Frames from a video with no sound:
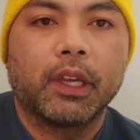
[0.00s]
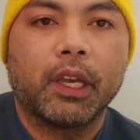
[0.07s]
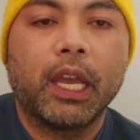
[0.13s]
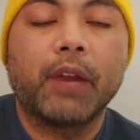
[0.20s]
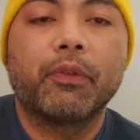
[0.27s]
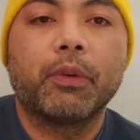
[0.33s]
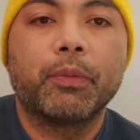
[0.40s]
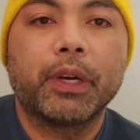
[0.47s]
Hey
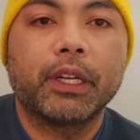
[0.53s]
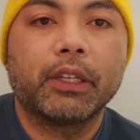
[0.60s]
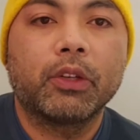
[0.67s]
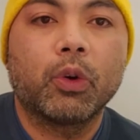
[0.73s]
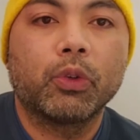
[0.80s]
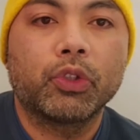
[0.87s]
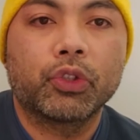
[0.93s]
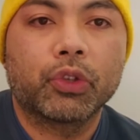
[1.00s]
everybody,
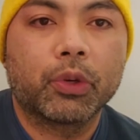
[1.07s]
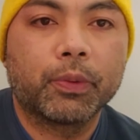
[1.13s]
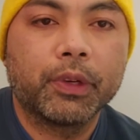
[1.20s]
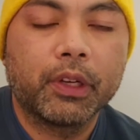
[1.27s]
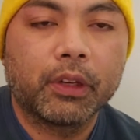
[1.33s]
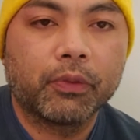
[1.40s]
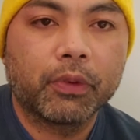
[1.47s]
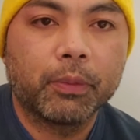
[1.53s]
Coach Sherwin
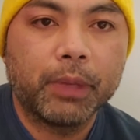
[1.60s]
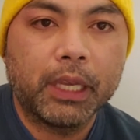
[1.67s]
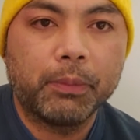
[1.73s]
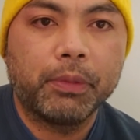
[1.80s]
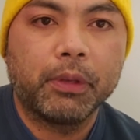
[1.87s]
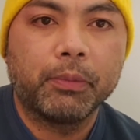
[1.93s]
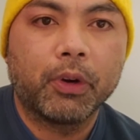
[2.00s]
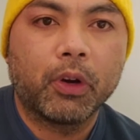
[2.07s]
here from
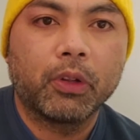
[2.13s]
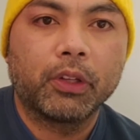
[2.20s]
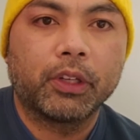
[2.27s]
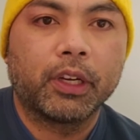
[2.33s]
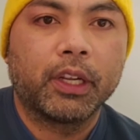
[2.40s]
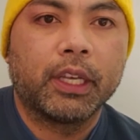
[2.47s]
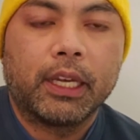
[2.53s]
AP Baller.